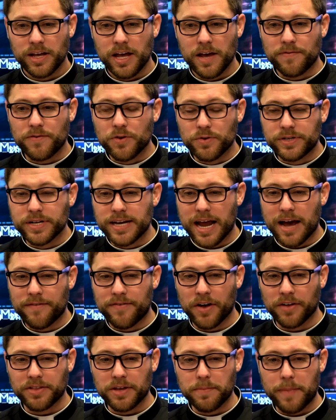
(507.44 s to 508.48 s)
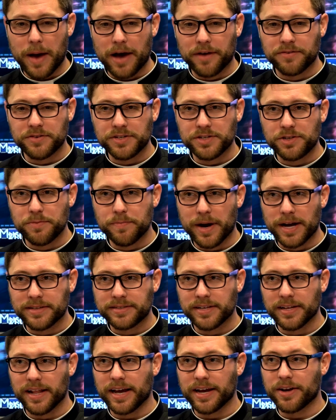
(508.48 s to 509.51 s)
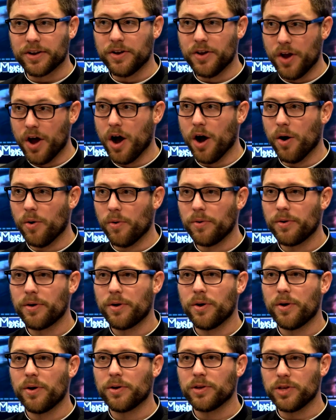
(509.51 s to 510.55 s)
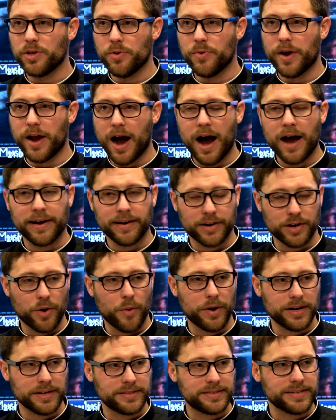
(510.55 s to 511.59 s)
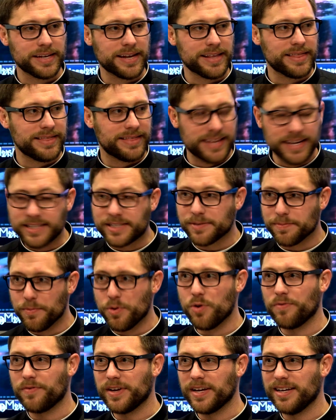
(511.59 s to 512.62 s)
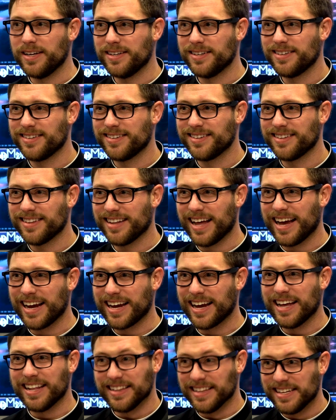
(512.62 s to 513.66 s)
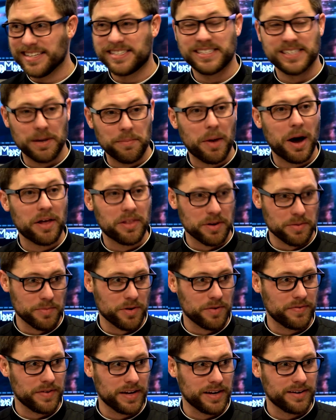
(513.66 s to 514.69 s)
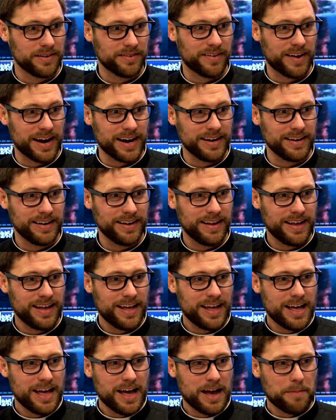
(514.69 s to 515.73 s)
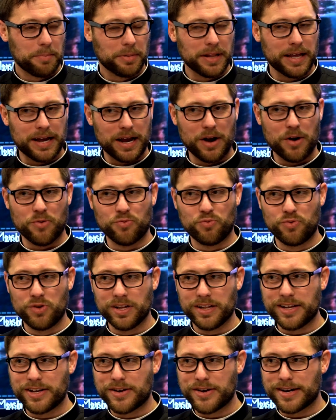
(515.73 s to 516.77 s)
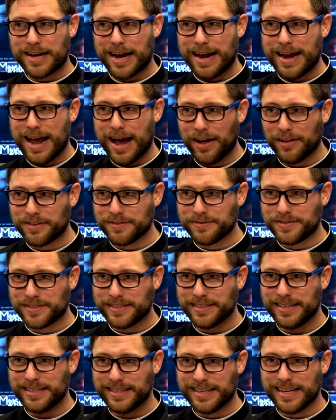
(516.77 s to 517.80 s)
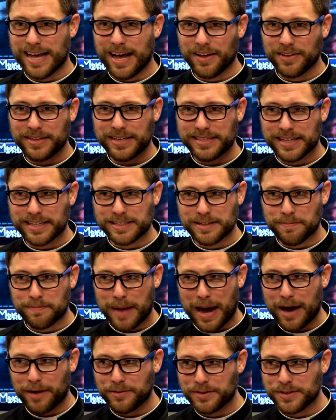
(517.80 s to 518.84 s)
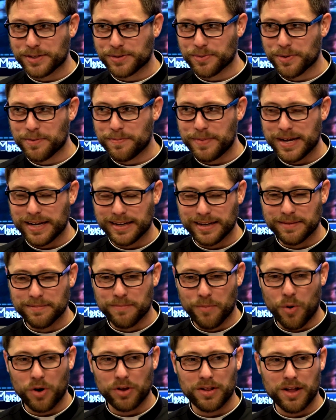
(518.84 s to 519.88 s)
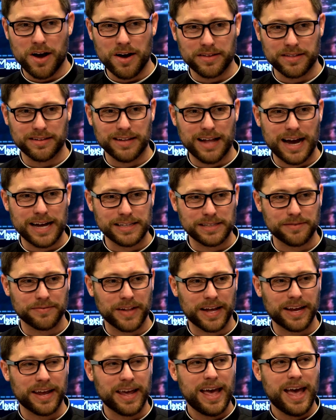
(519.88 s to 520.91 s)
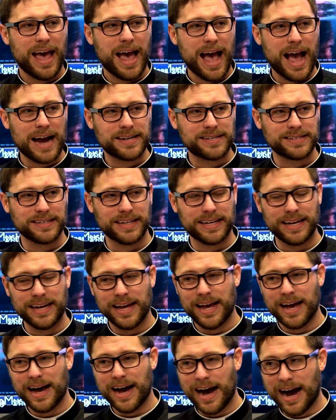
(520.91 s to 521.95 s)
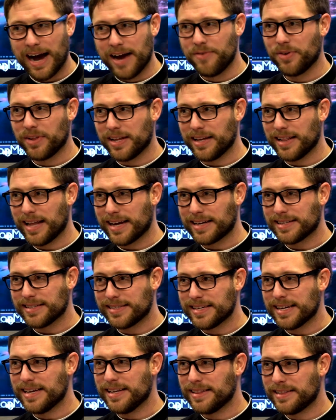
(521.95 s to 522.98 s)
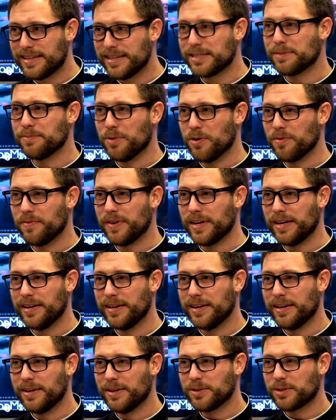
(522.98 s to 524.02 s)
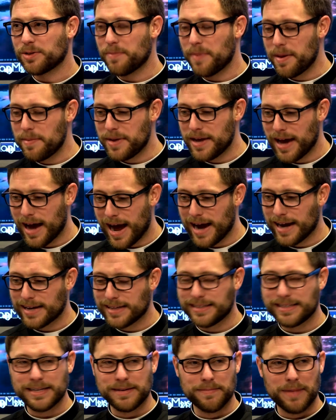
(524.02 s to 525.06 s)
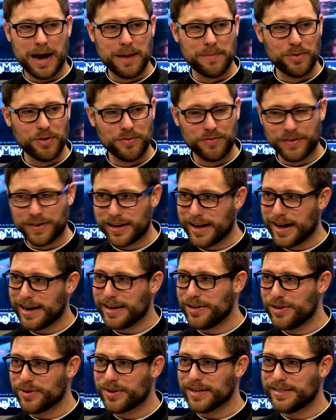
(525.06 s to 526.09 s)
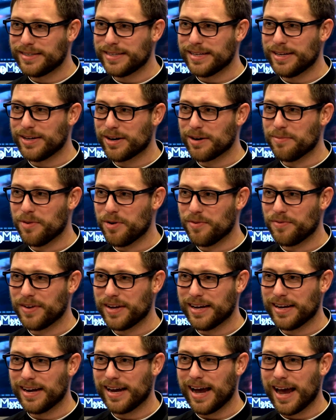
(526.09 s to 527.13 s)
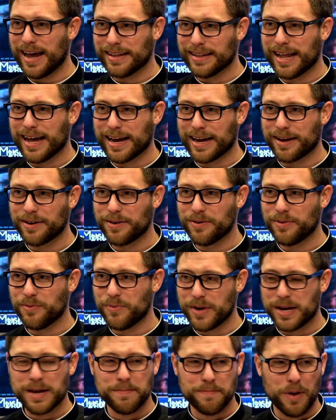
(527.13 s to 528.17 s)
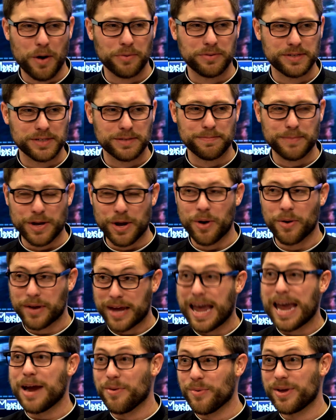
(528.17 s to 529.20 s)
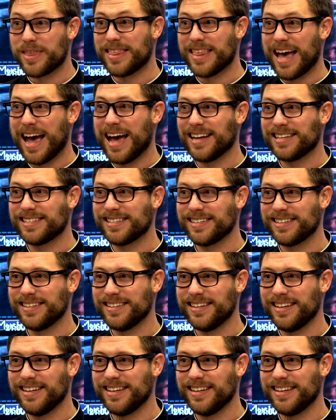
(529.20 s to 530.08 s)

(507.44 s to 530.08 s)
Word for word: if you didn't have healthy boundaries, you might say like, no, you and I are going to see this movie, like, and list some other movie, right? But like a really good kind of health of, healthy sense of boundaries would be more along the lines of like, actually, I'd really like to see this movie. So maybe I can see my movie and you can see your movie and like, we can both just be okay with that.